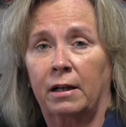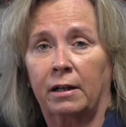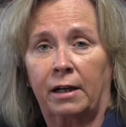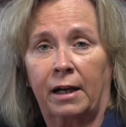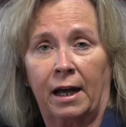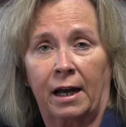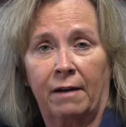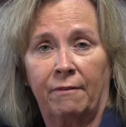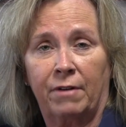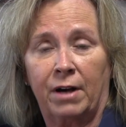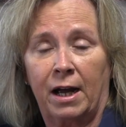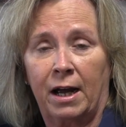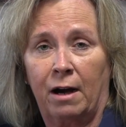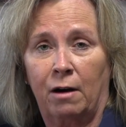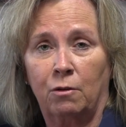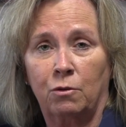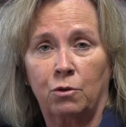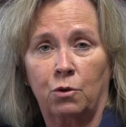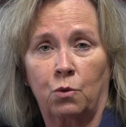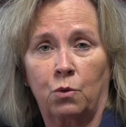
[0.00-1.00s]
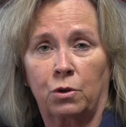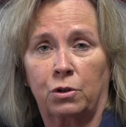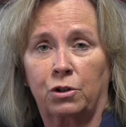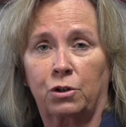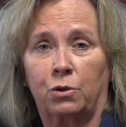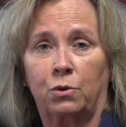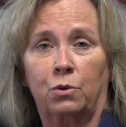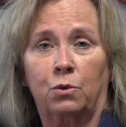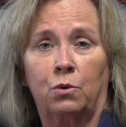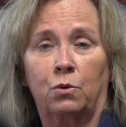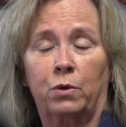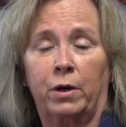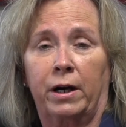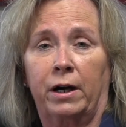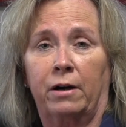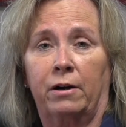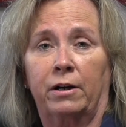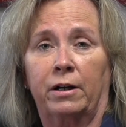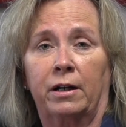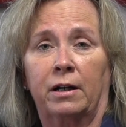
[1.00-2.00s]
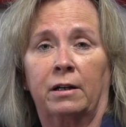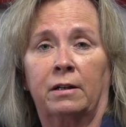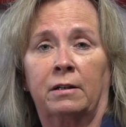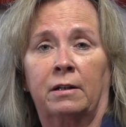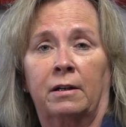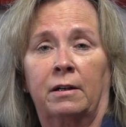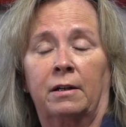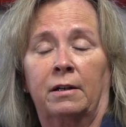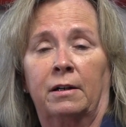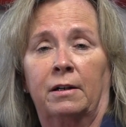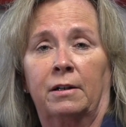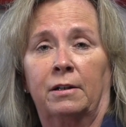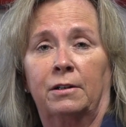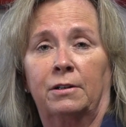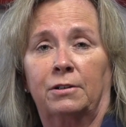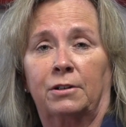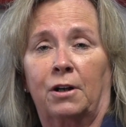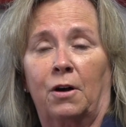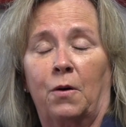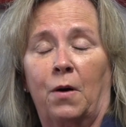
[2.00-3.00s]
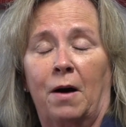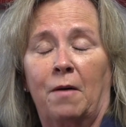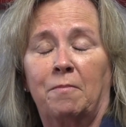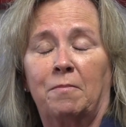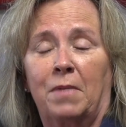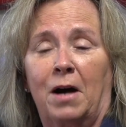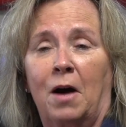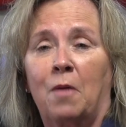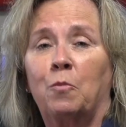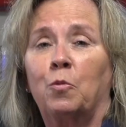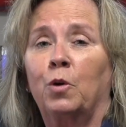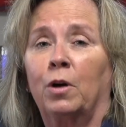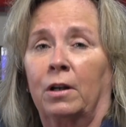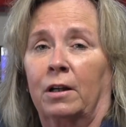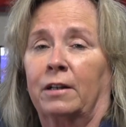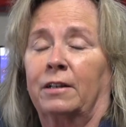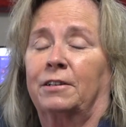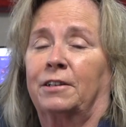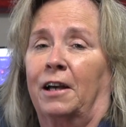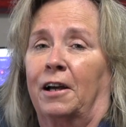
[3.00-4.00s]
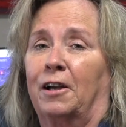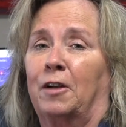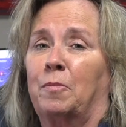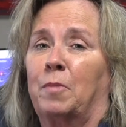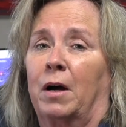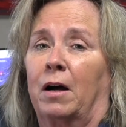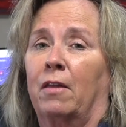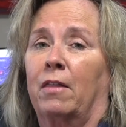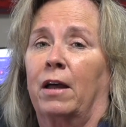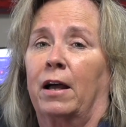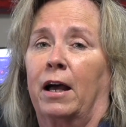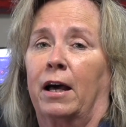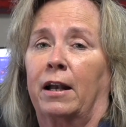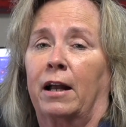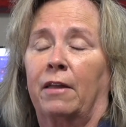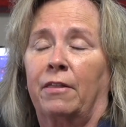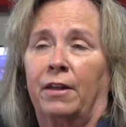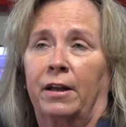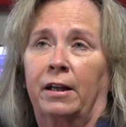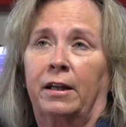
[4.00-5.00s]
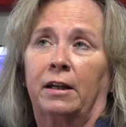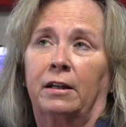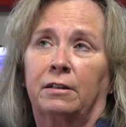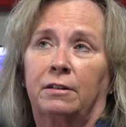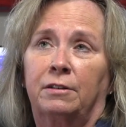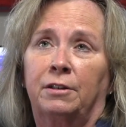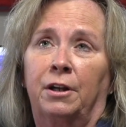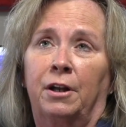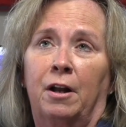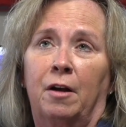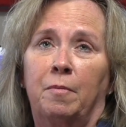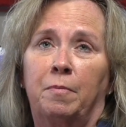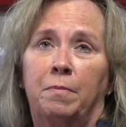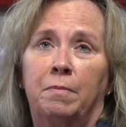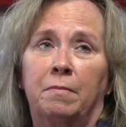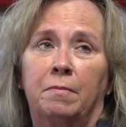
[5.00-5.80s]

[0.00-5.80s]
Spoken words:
kind of an outdoor school area. So I'm real excited about that. I think it's, you know,